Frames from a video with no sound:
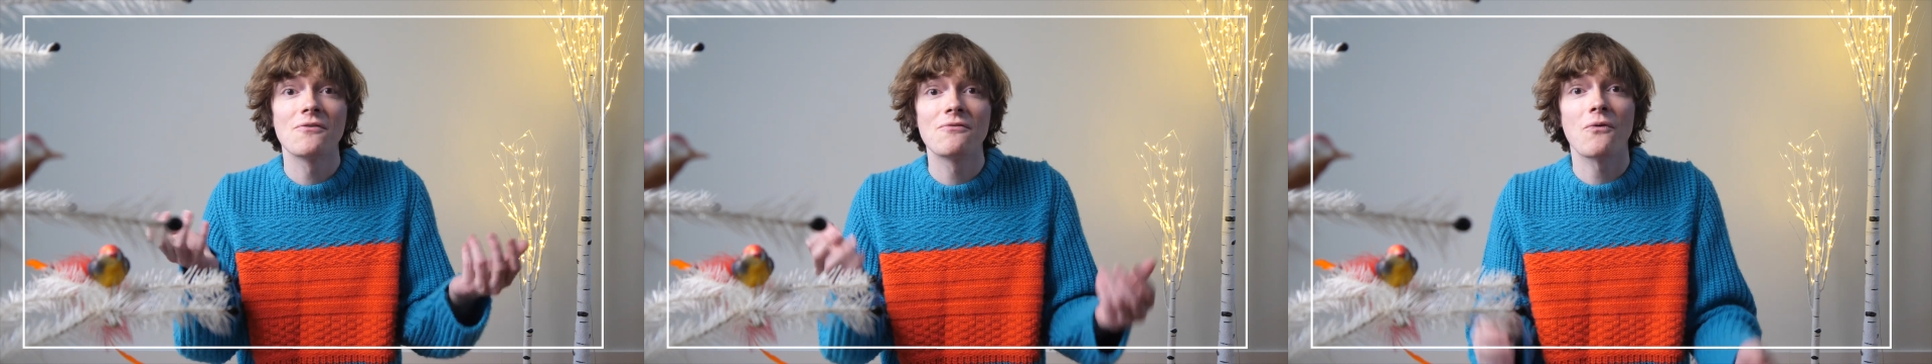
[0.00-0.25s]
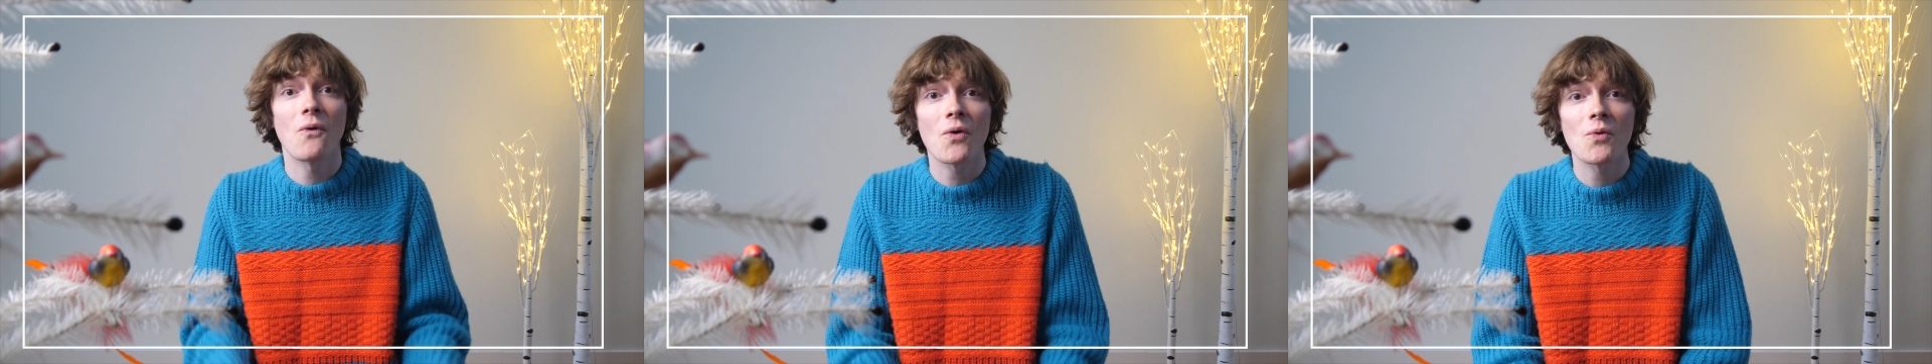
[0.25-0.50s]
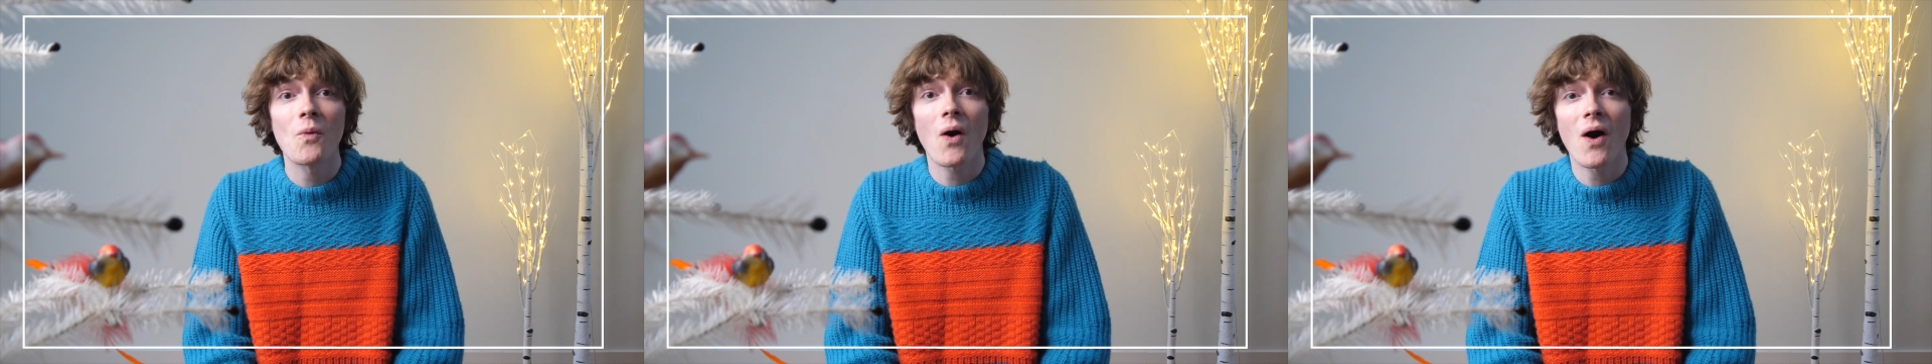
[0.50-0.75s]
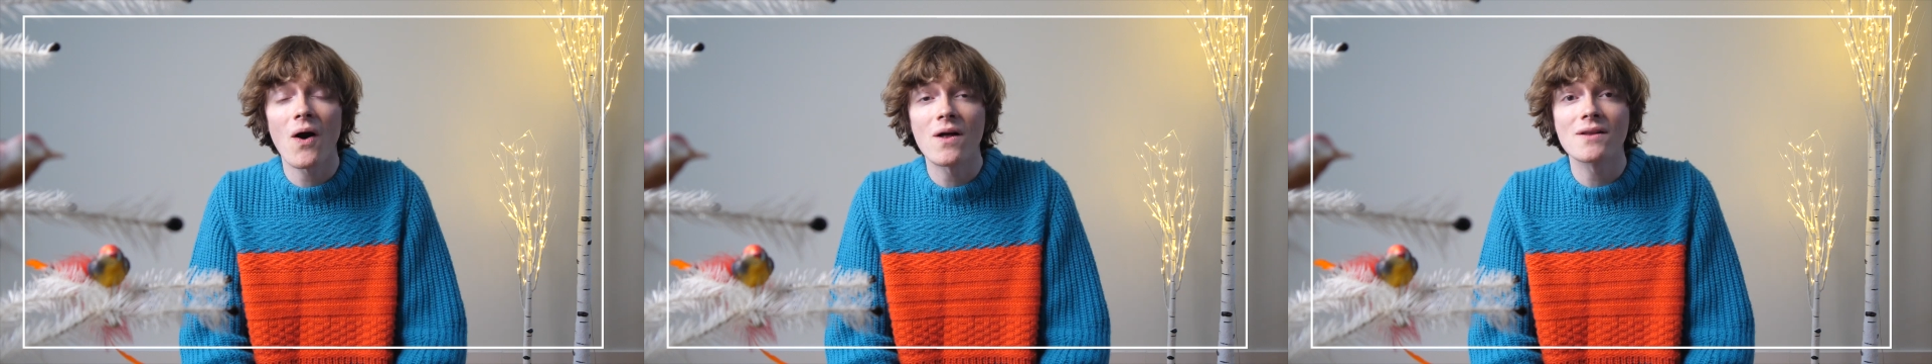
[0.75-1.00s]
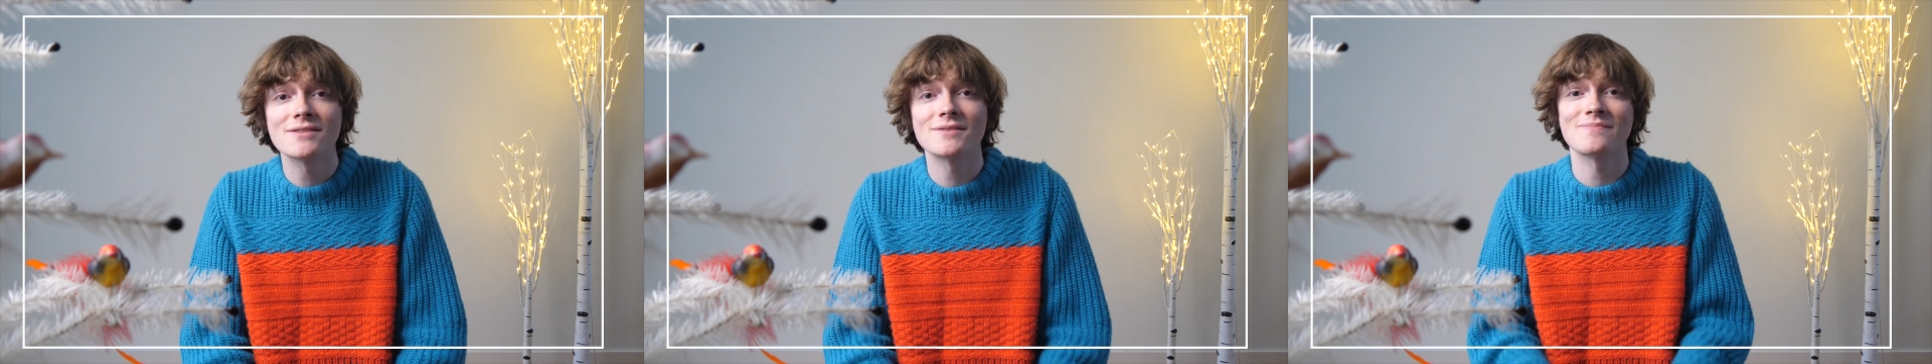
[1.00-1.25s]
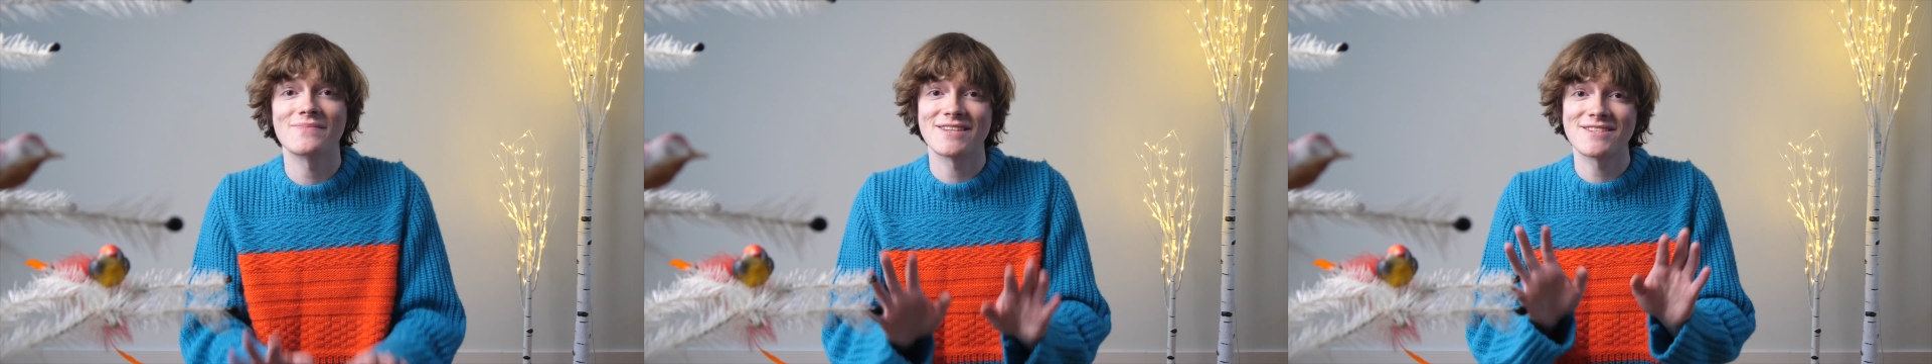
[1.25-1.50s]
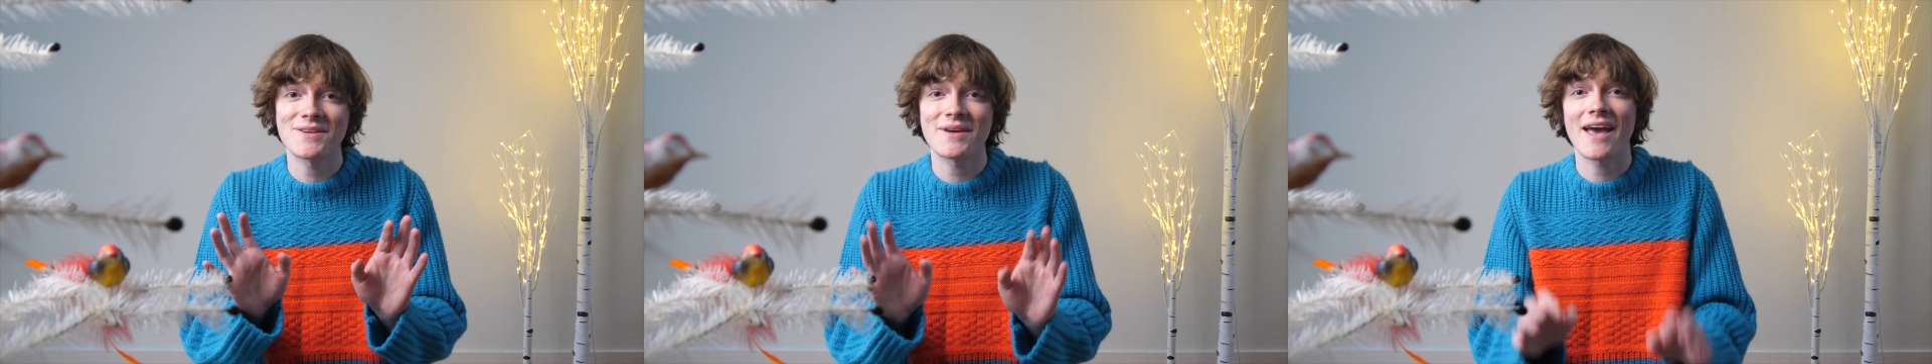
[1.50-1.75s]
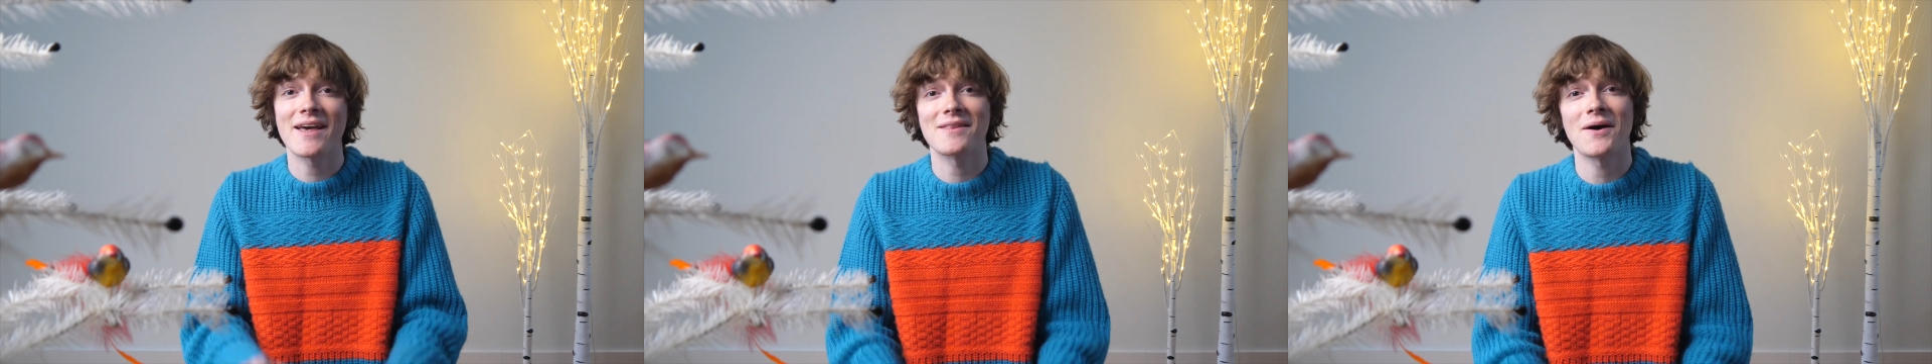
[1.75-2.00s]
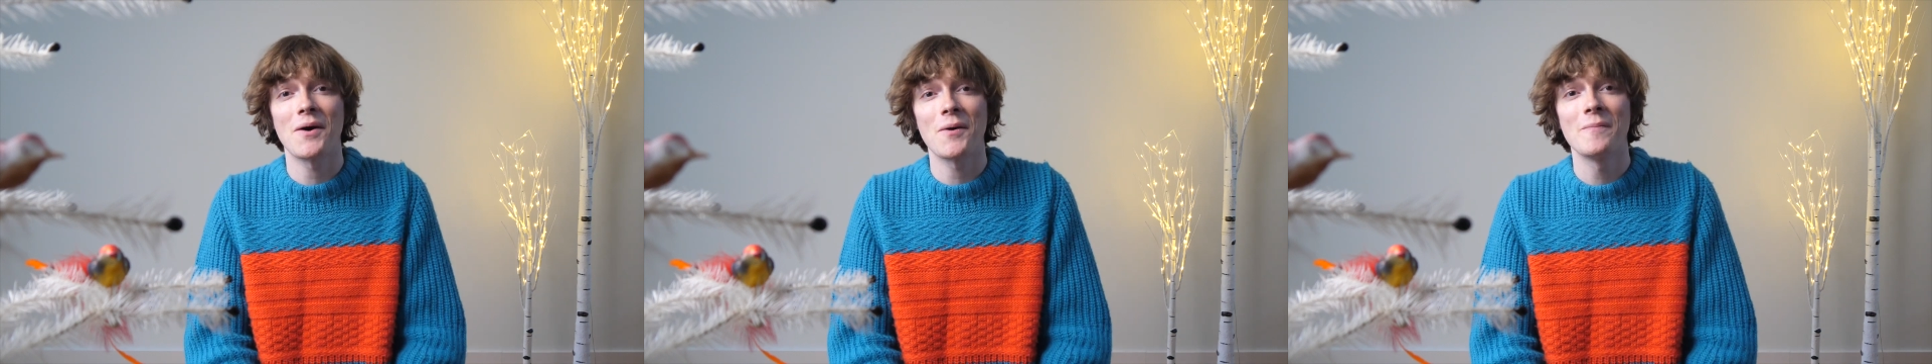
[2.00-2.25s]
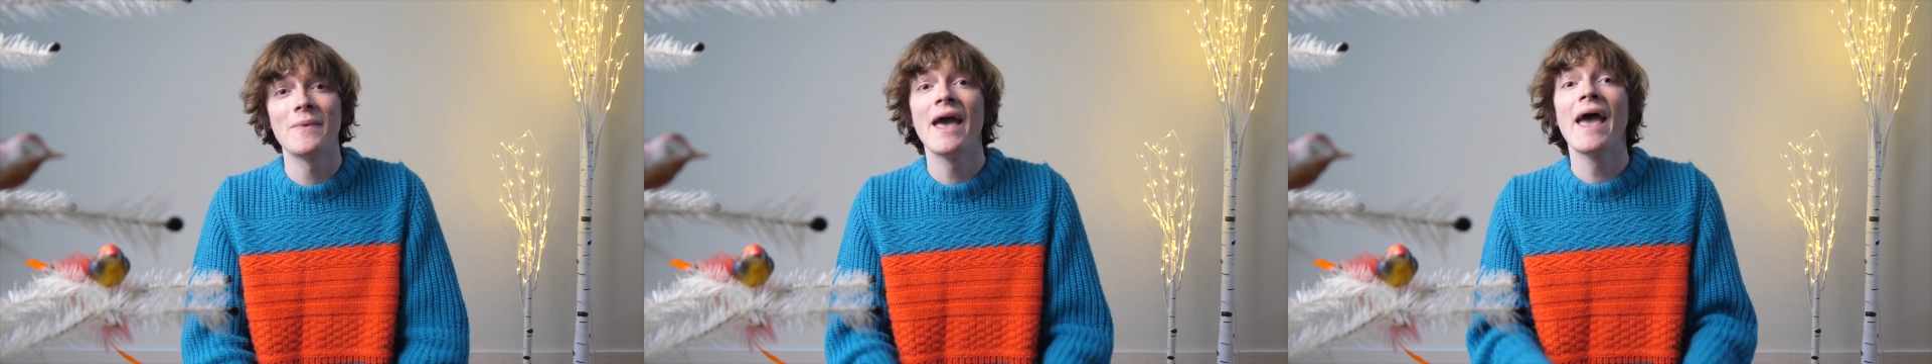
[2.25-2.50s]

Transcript: four walls. It's okay though.